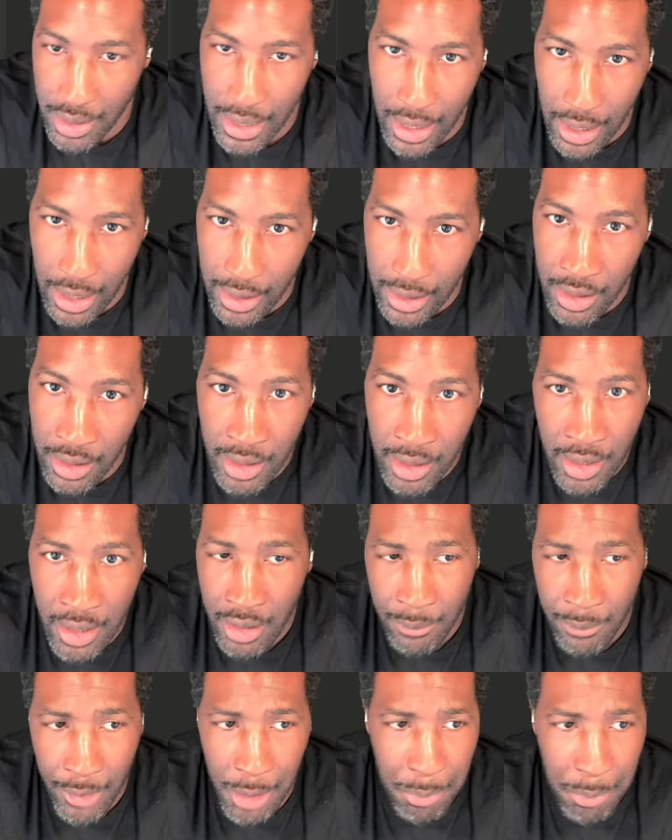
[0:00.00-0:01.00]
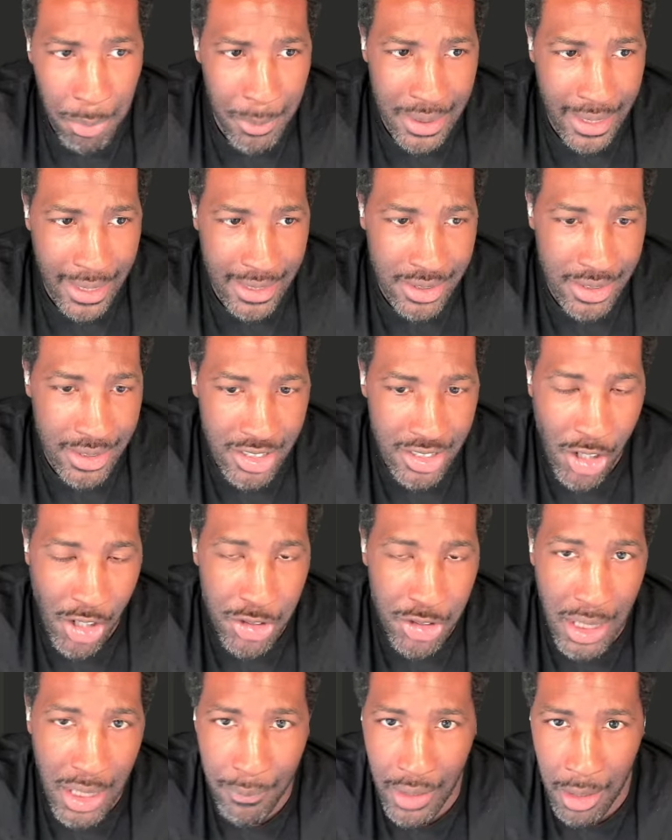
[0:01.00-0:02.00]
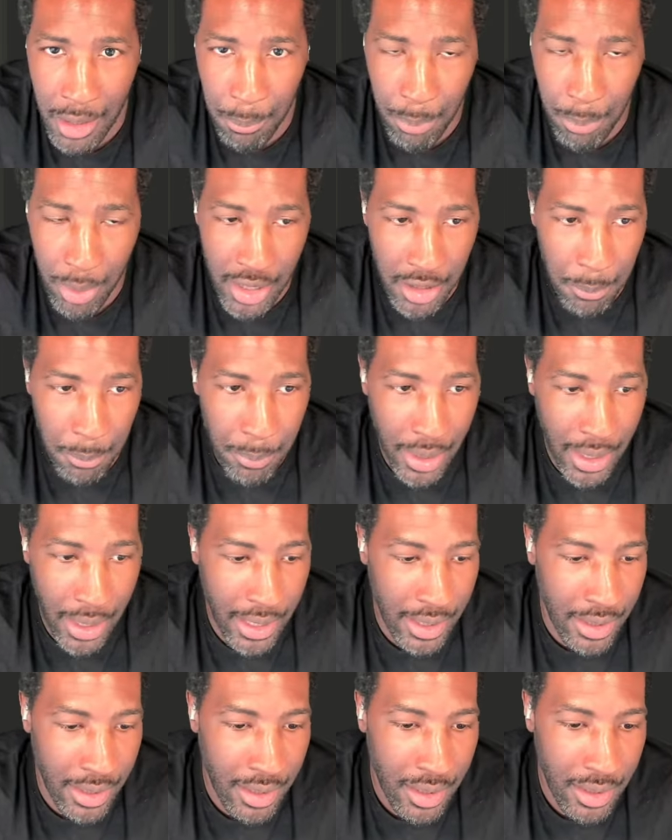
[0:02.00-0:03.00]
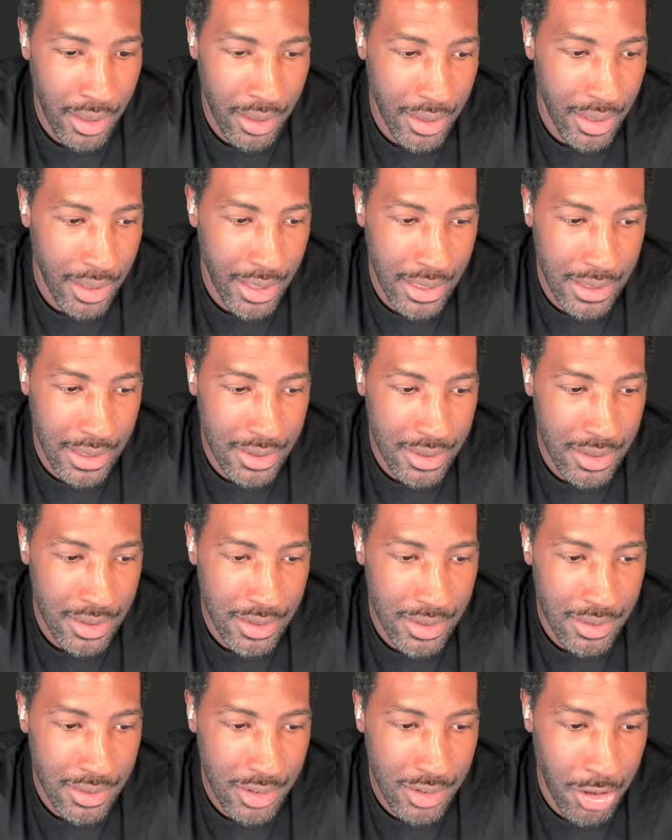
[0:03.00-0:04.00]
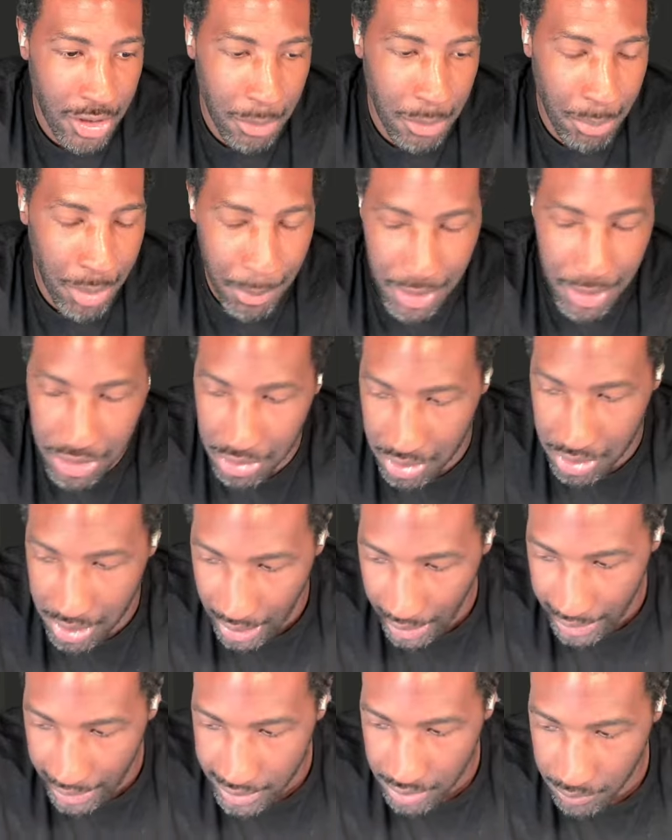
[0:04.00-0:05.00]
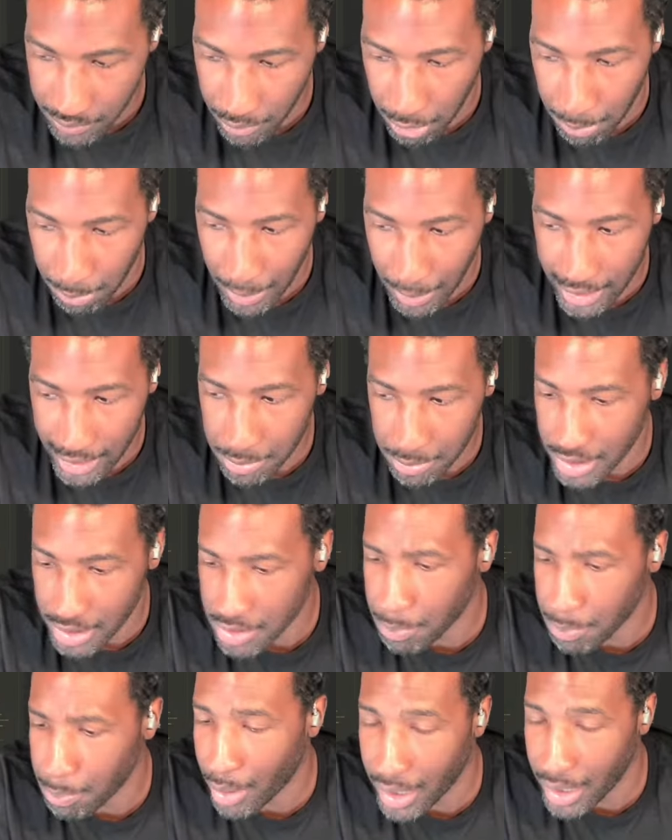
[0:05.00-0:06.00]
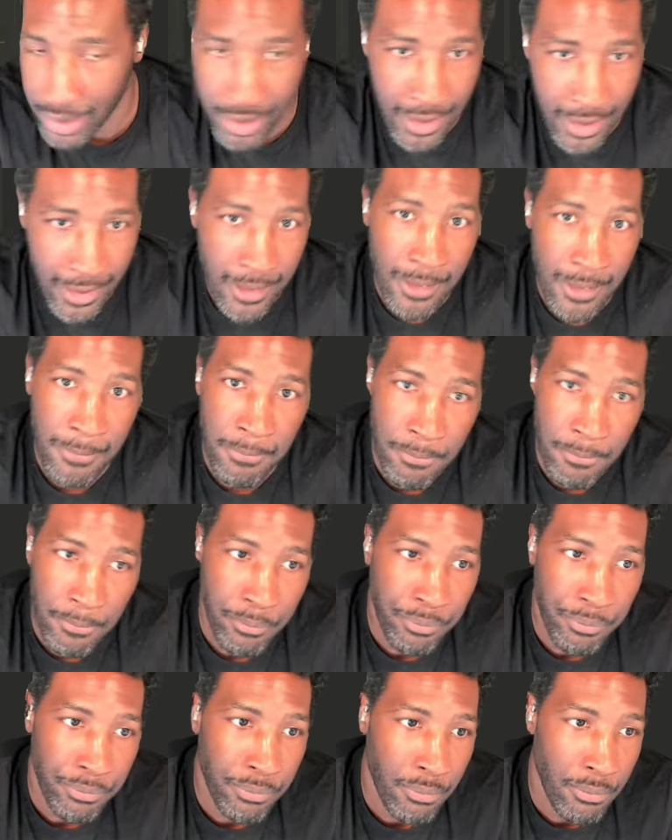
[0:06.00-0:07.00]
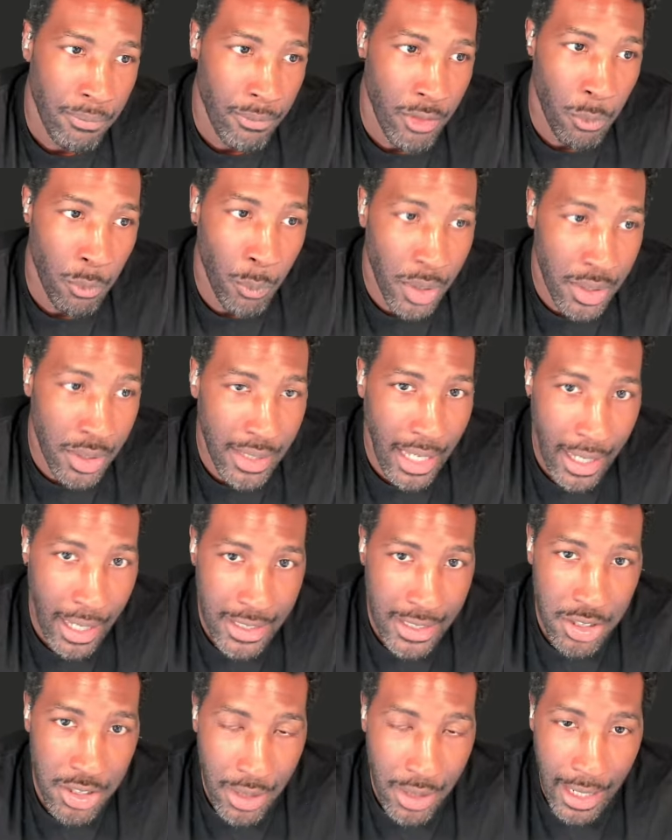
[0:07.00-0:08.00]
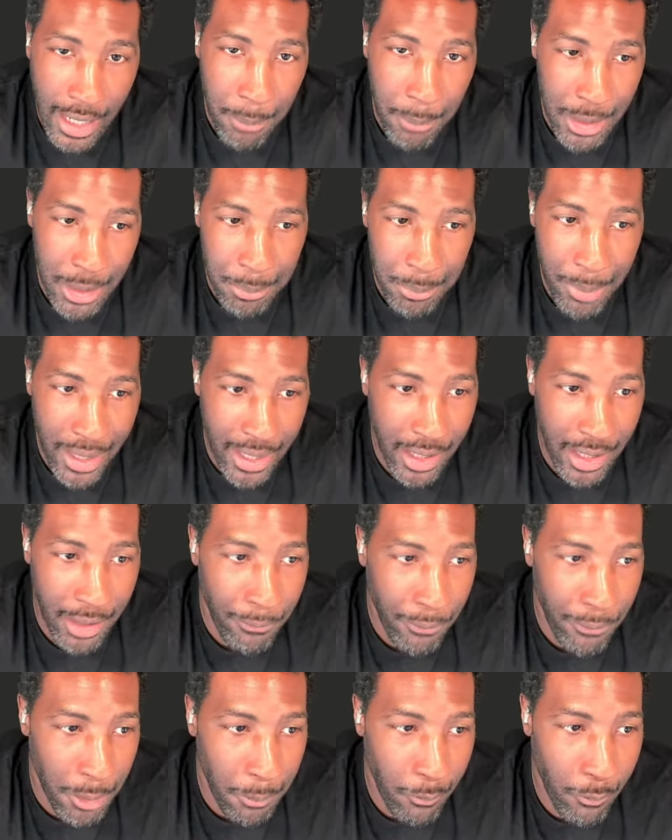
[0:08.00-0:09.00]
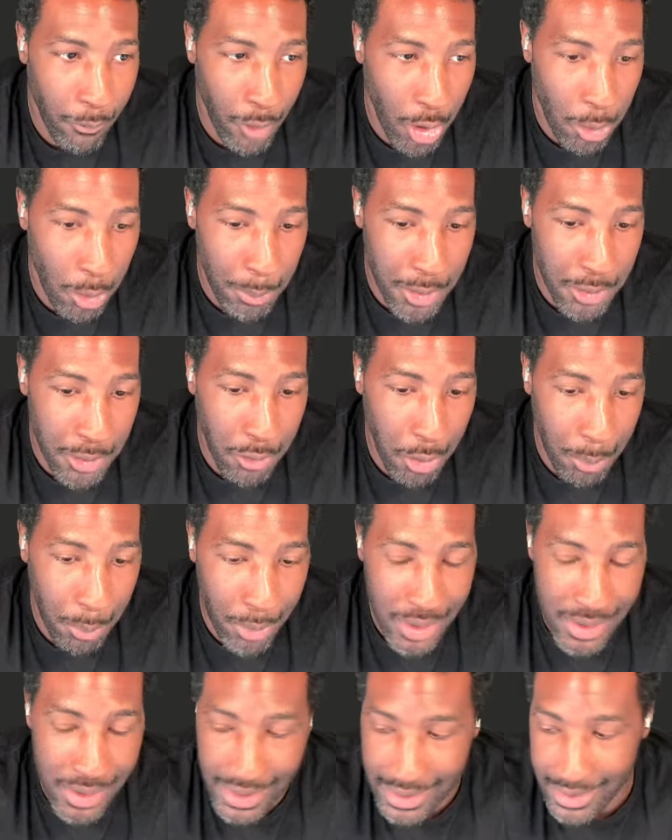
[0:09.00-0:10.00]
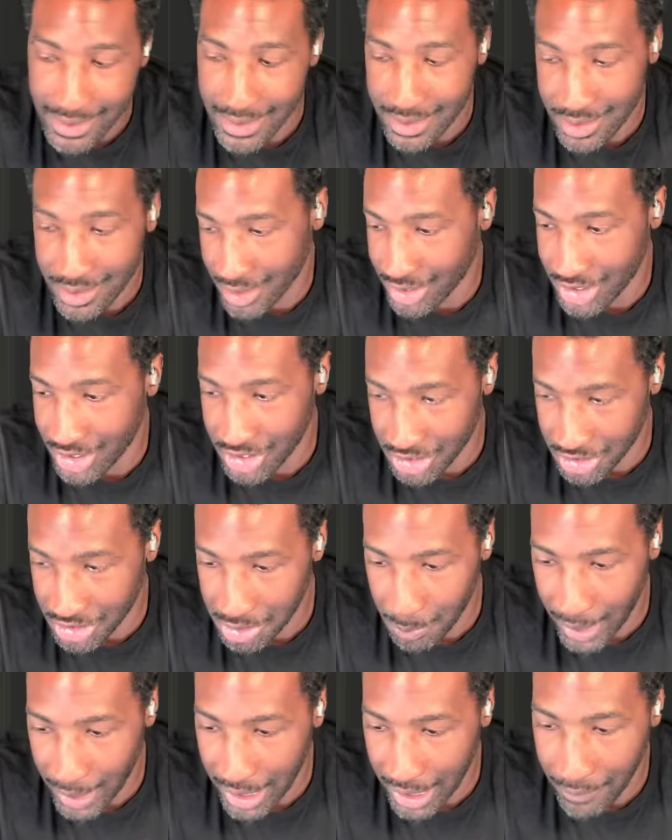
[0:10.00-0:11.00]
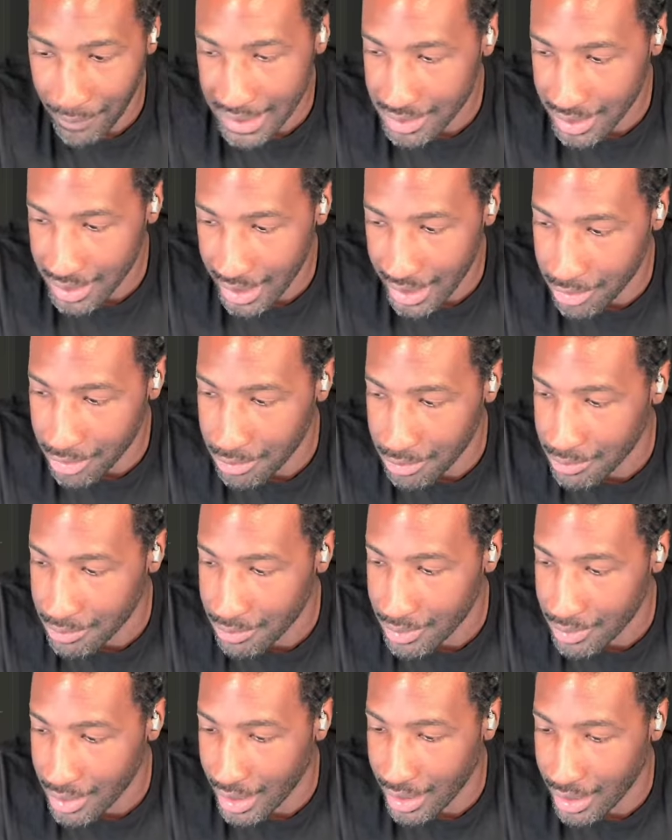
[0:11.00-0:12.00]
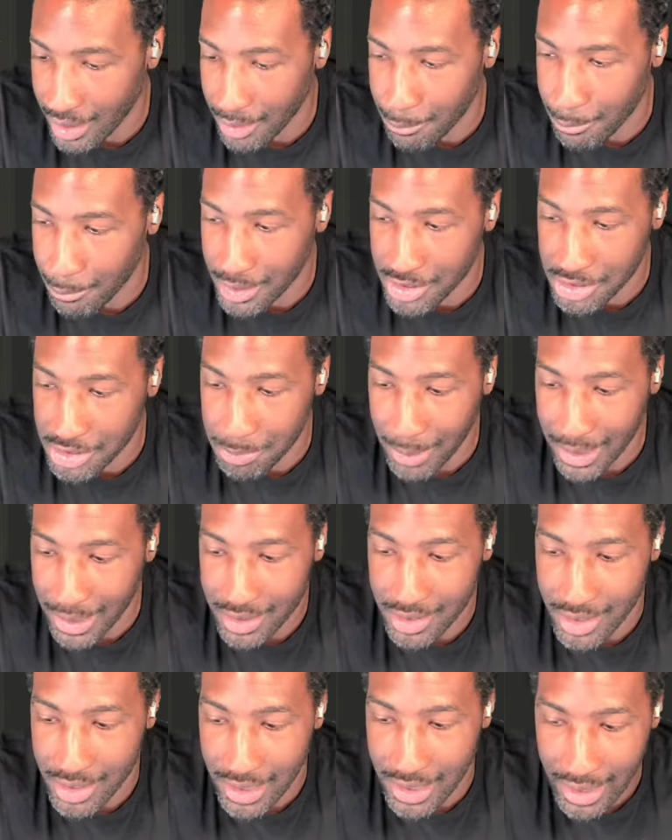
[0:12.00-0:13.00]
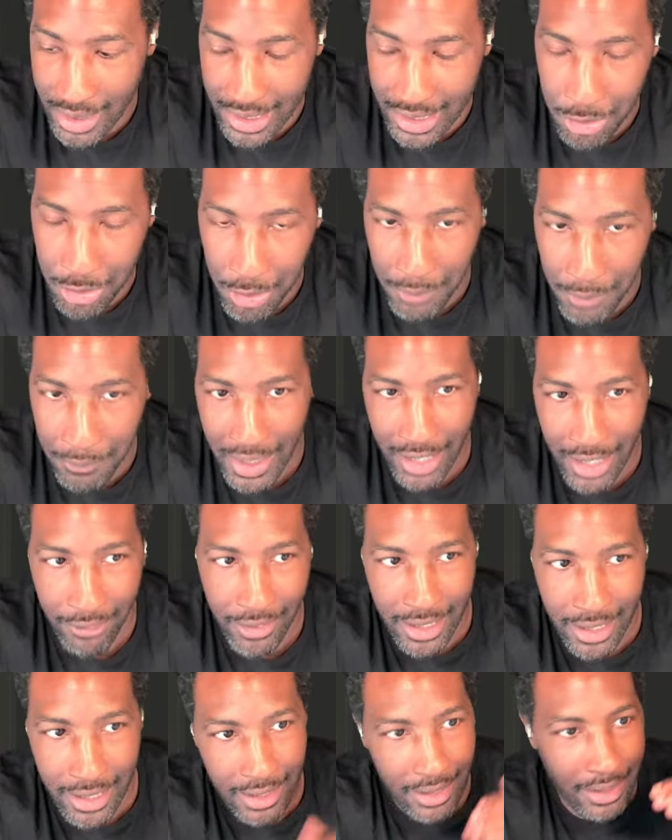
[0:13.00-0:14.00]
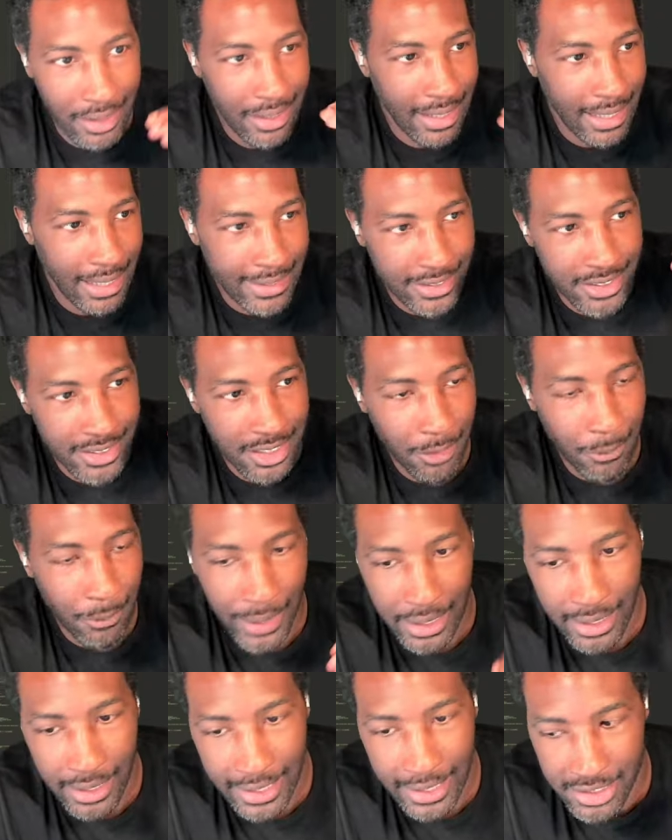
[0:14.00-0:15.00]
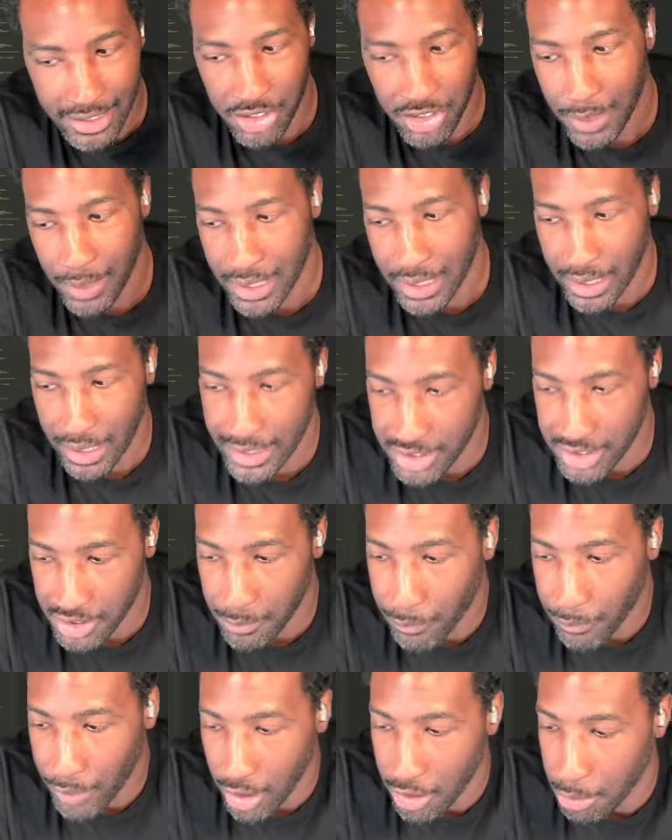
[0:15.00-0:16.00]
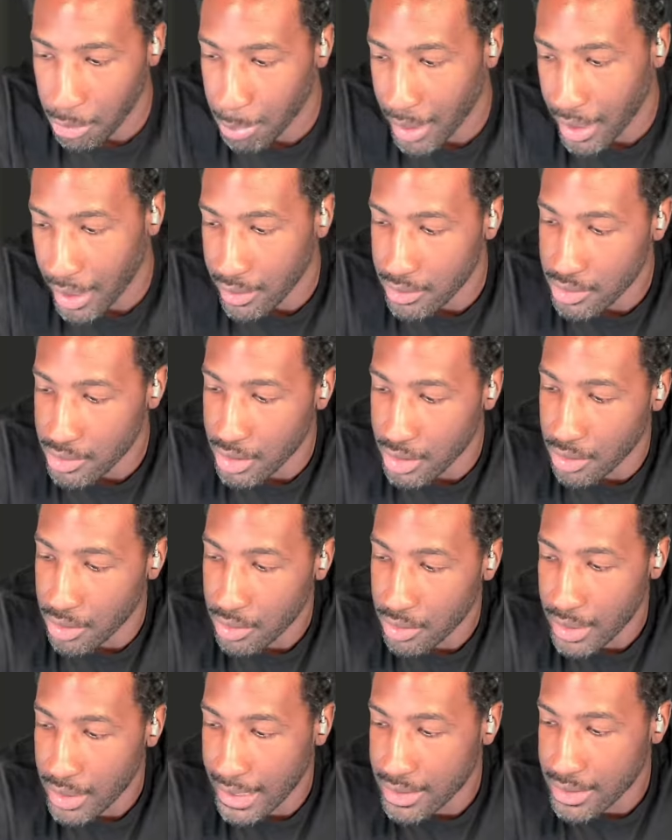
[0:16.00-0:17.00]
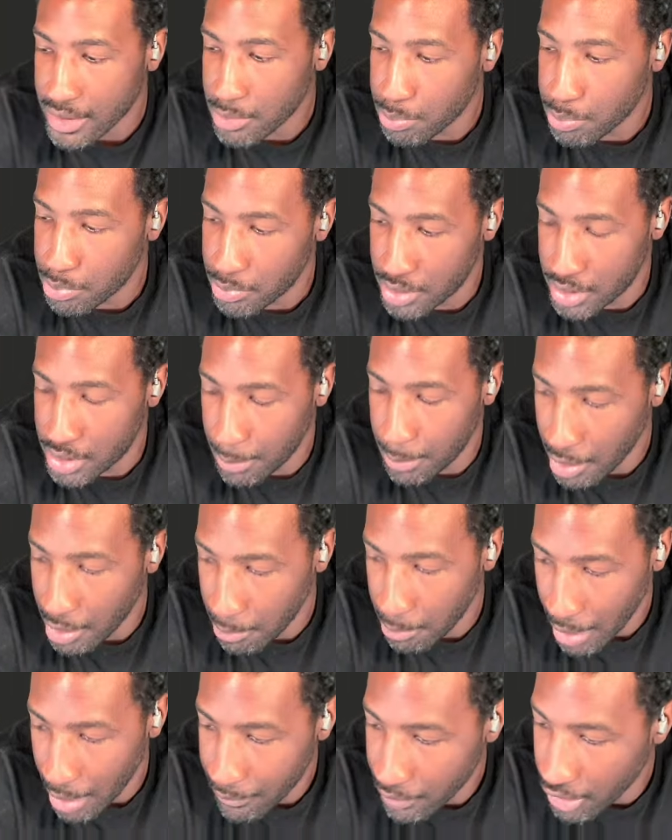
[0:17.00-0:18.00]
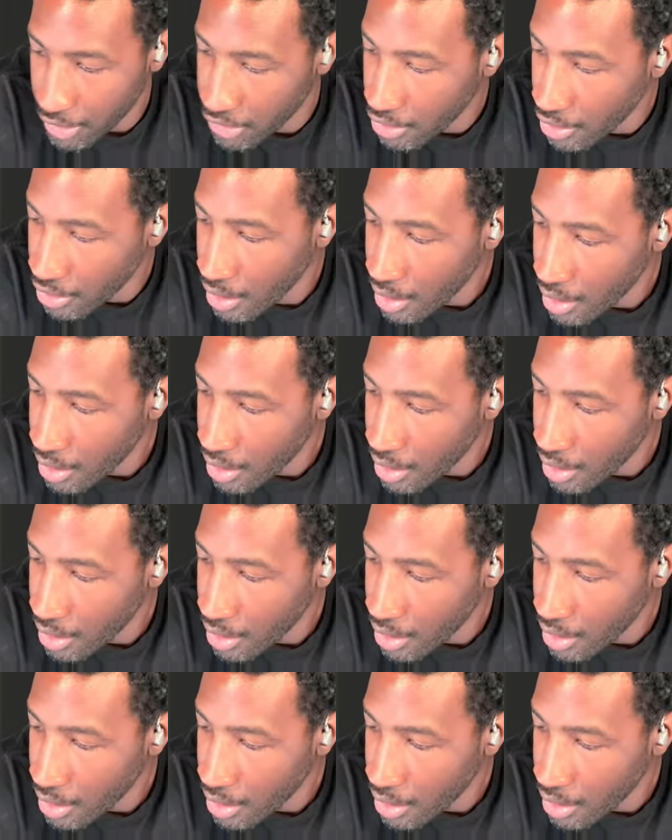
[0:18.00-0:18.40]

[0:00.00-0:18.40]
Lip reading: And for implementation, as long as you have like a pretty good plan, it's you can pretty much use any agent from my experience. But one thing I actually like about the planning from Opus 4.6 is literally just the way it writes it out. It just makes it into a very easy to read and easy to follow plan. So that's typically my flow.